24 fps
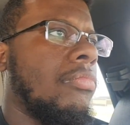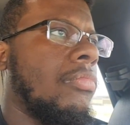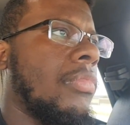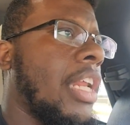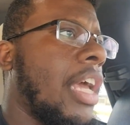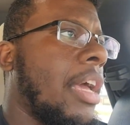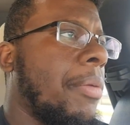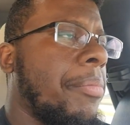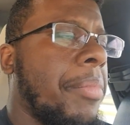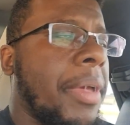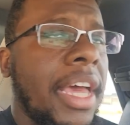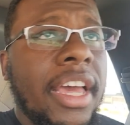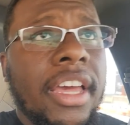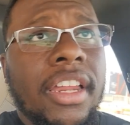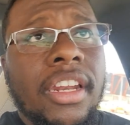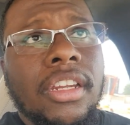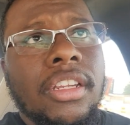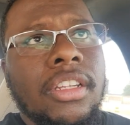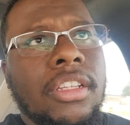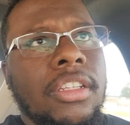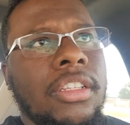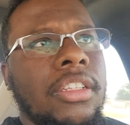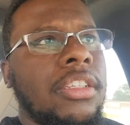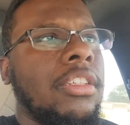Not bad,
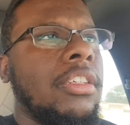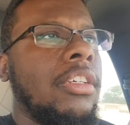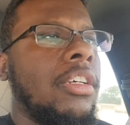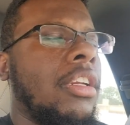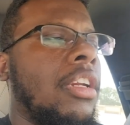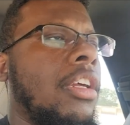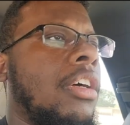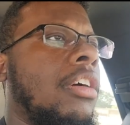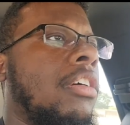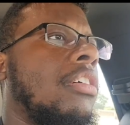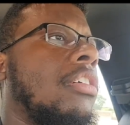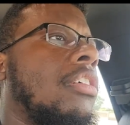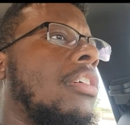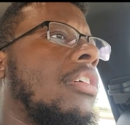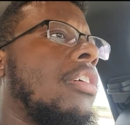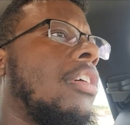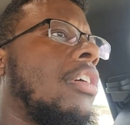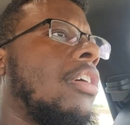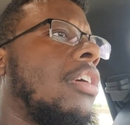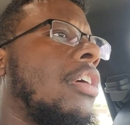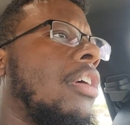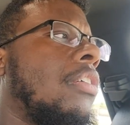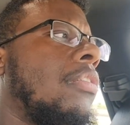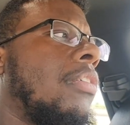you know.
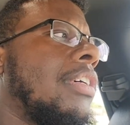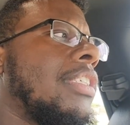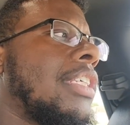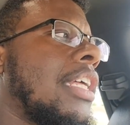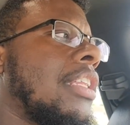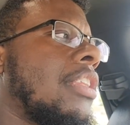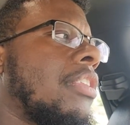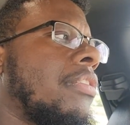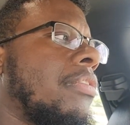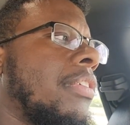What was that?